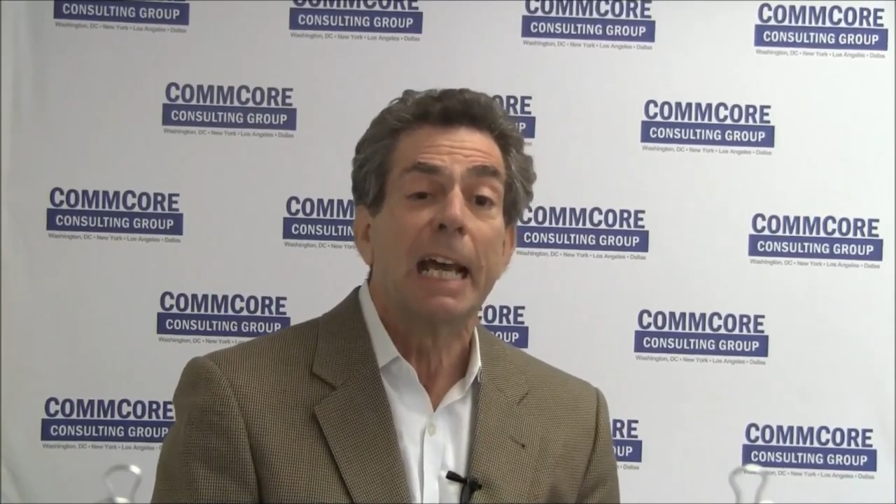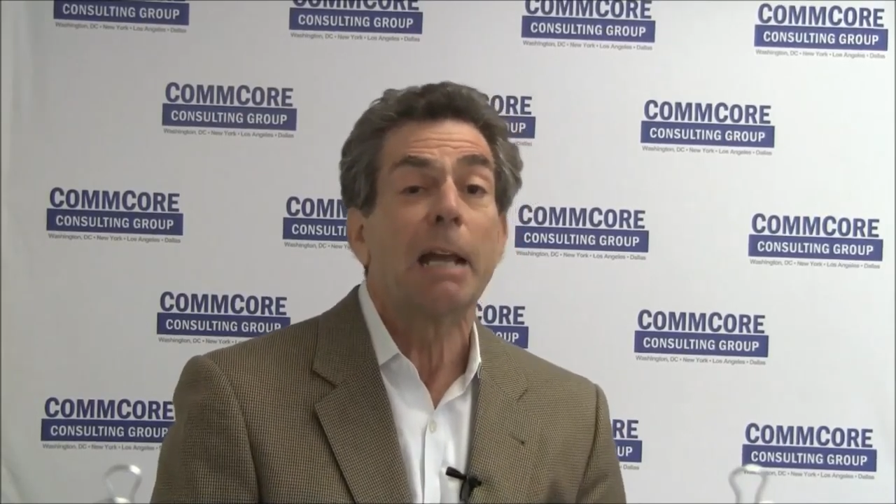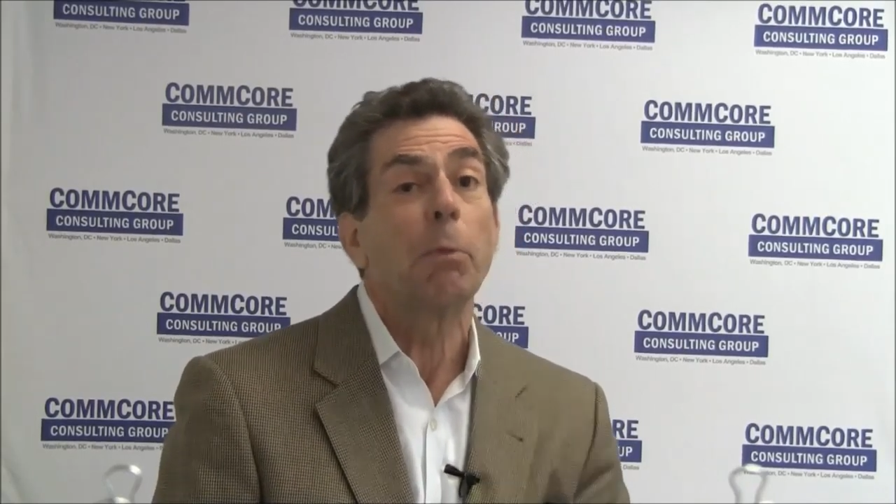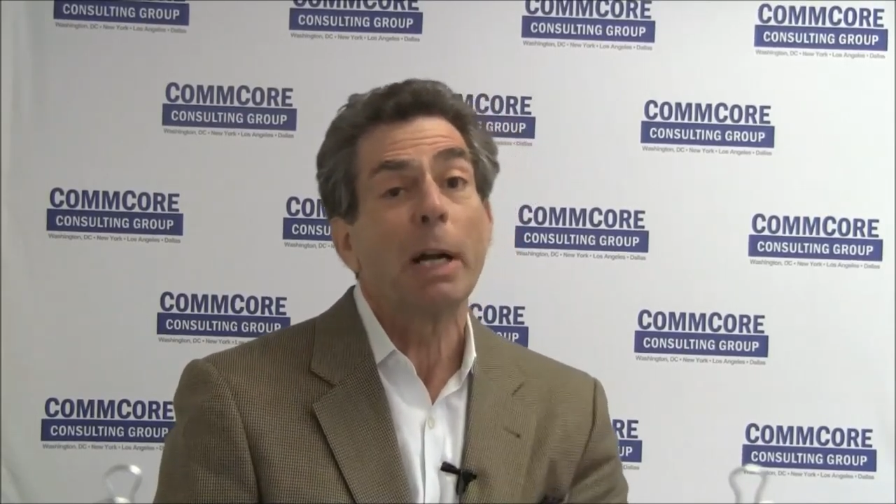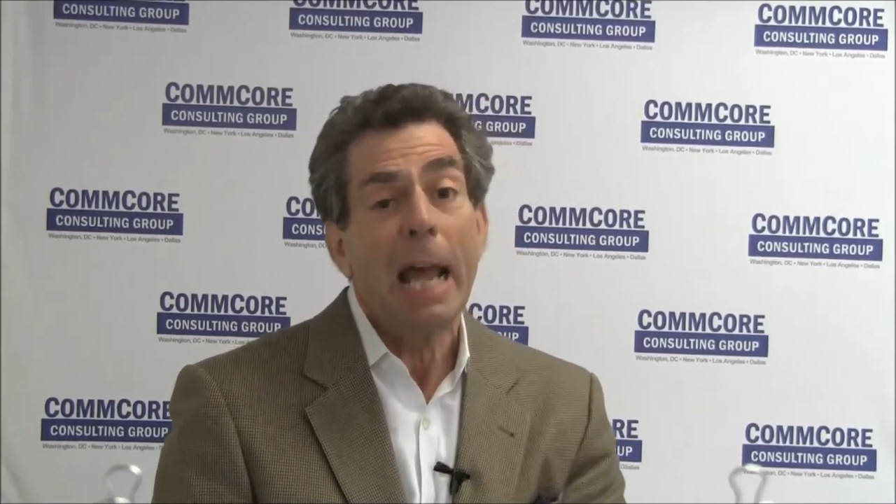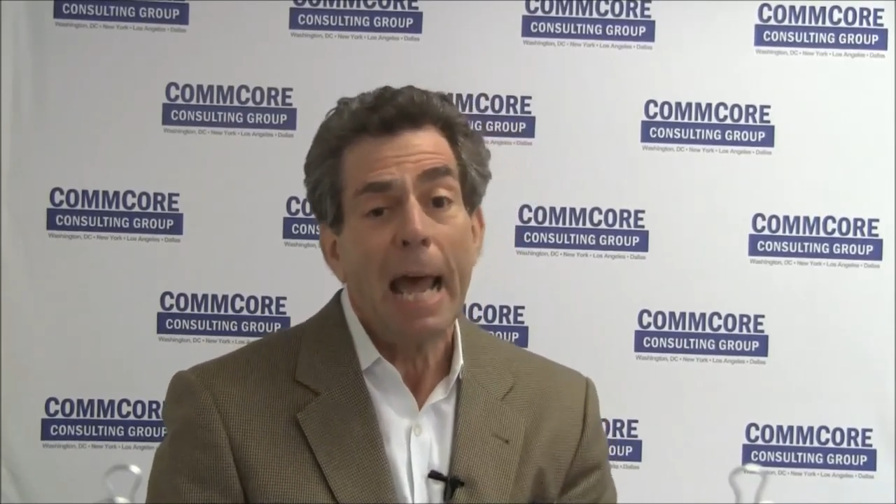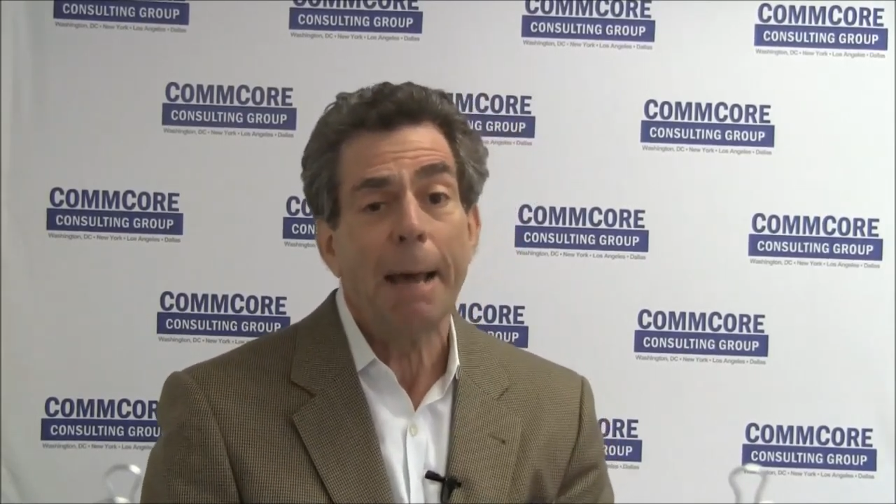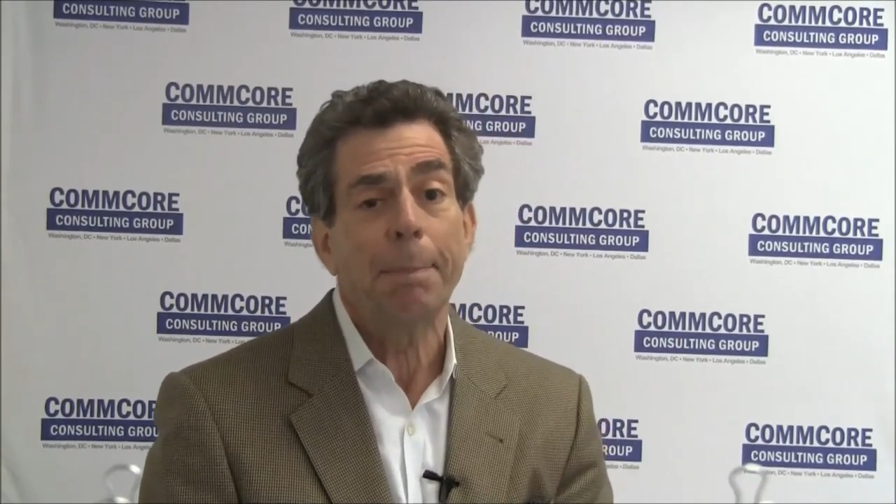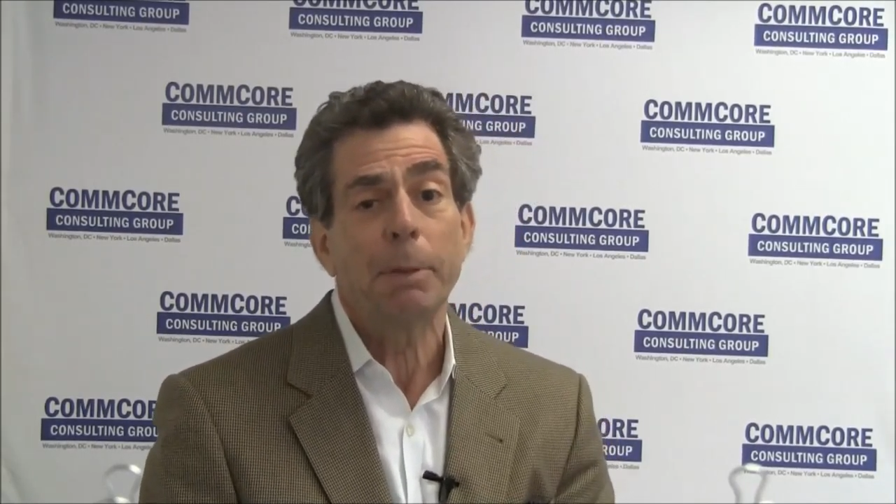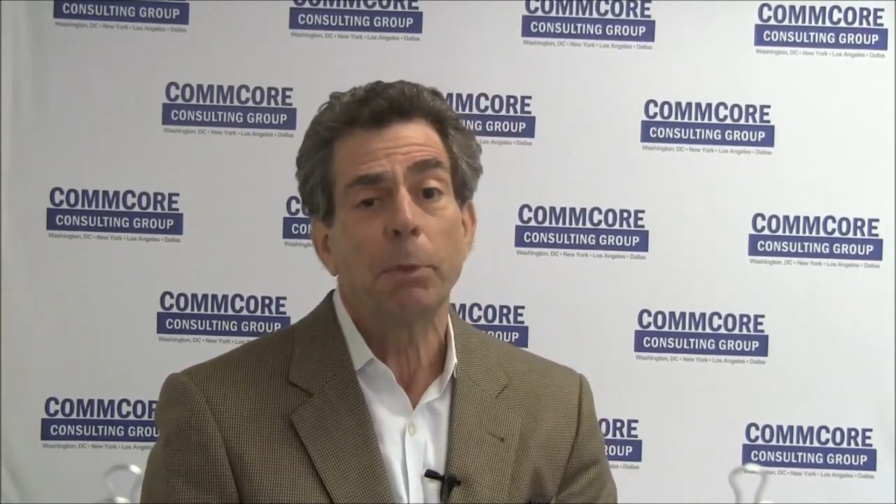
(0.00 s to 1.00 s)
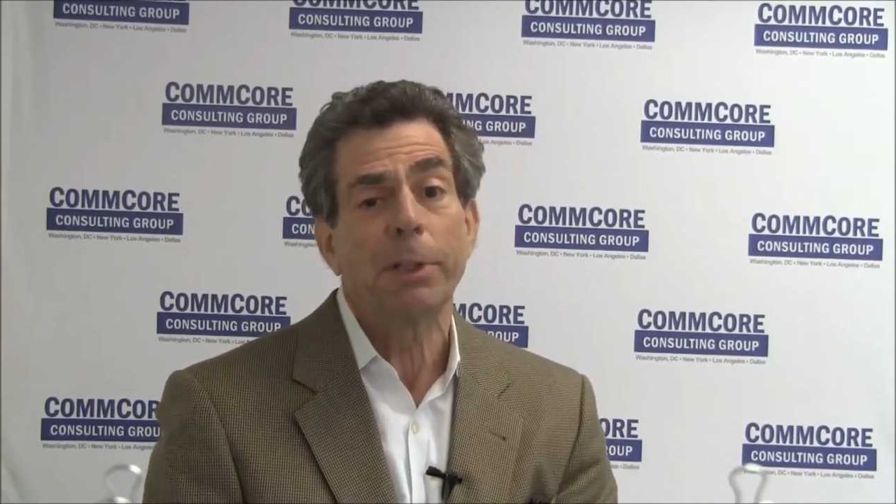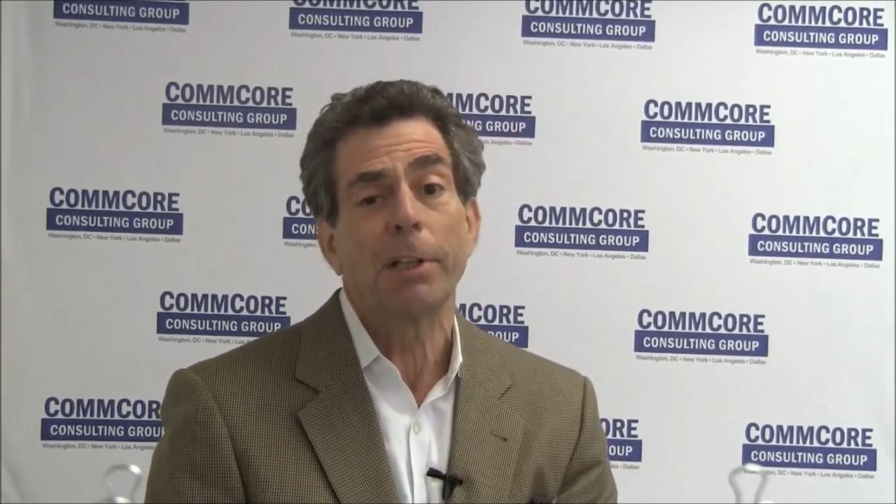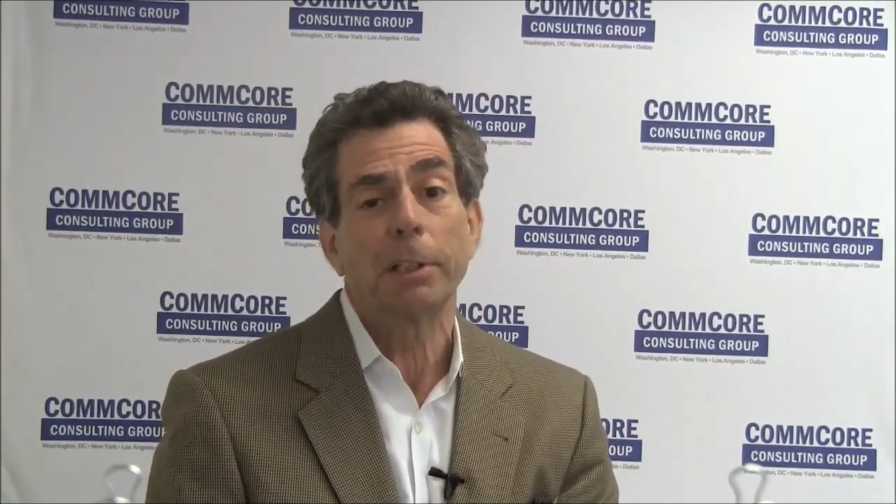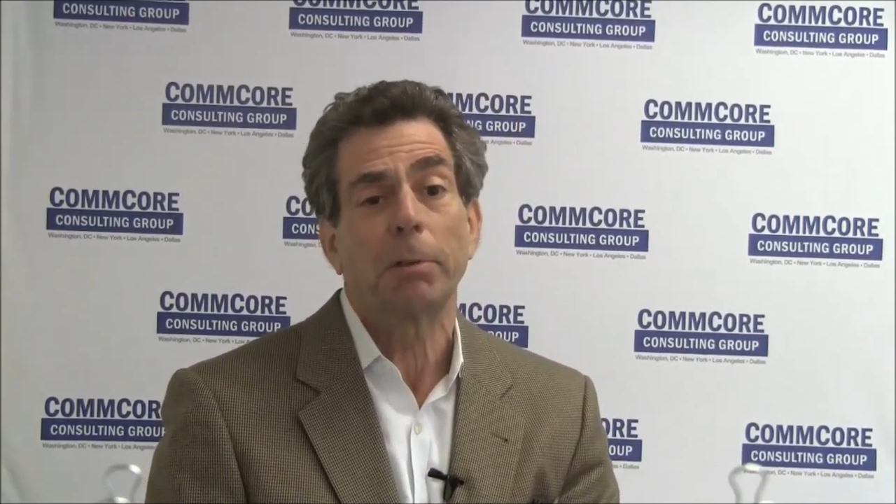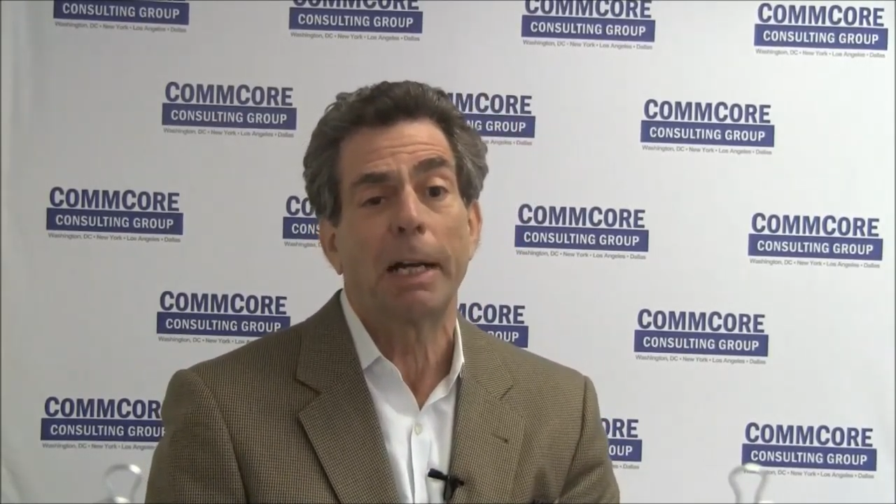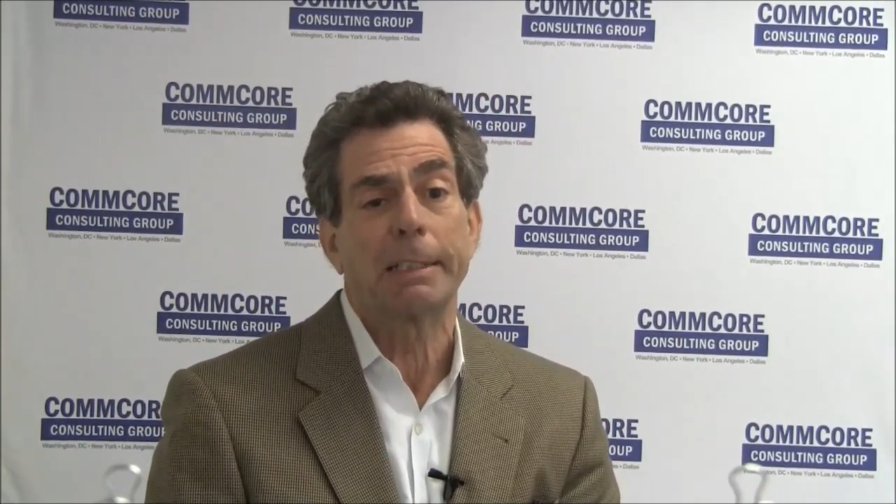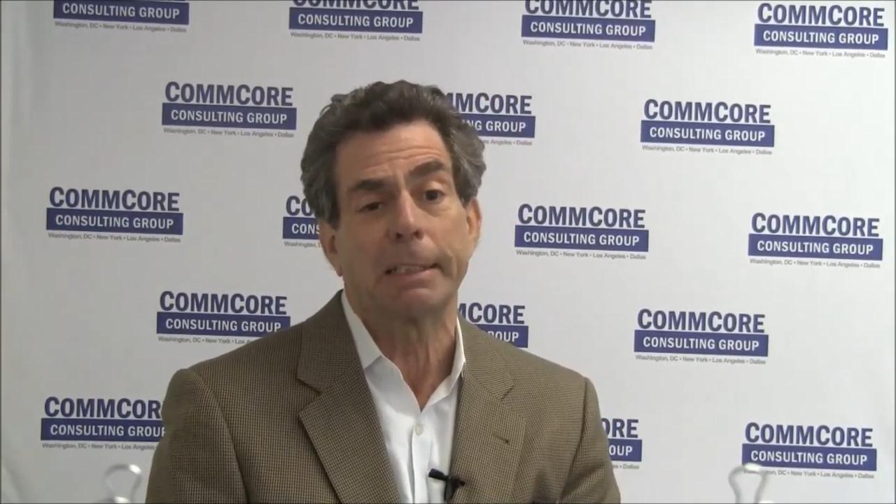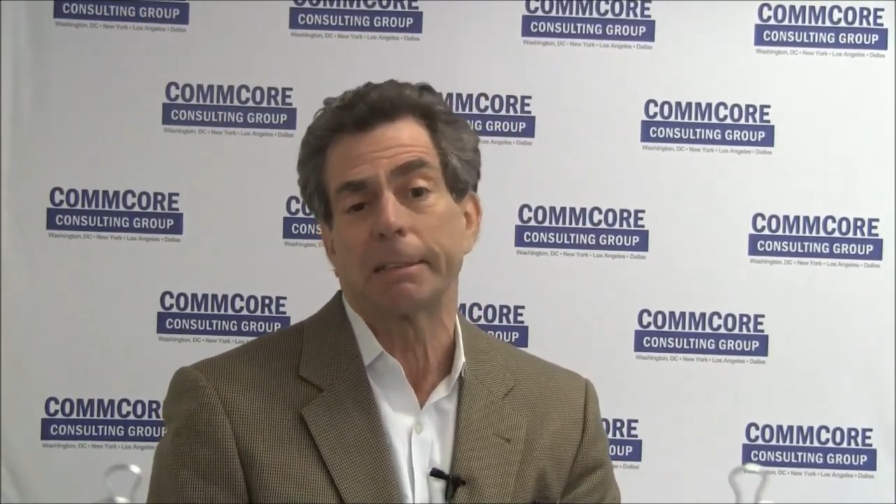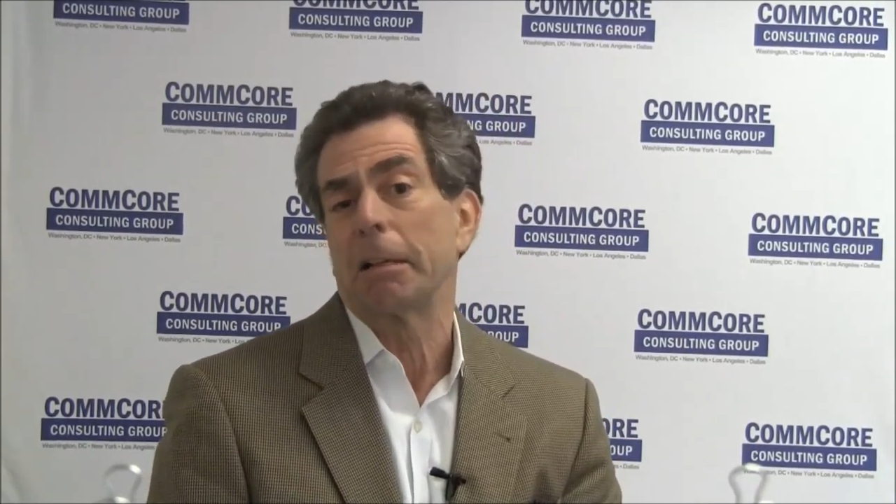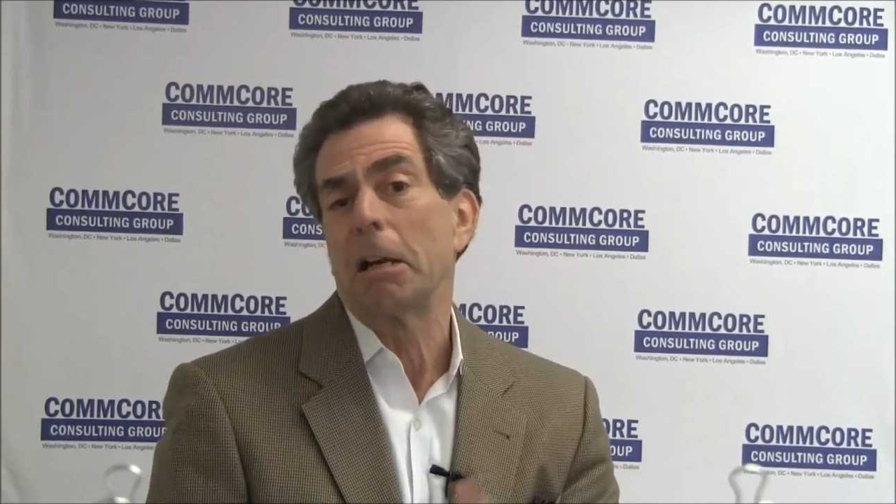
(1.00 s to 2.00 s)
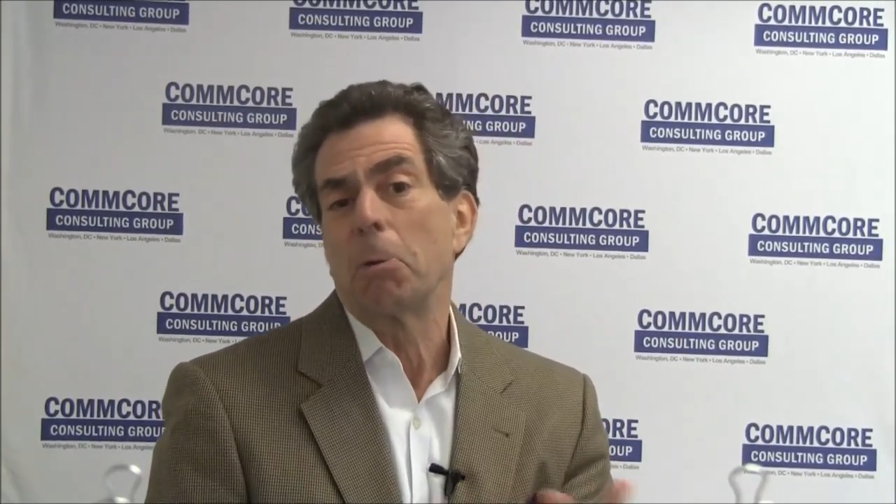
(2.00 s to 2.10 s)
and what happened with other crises,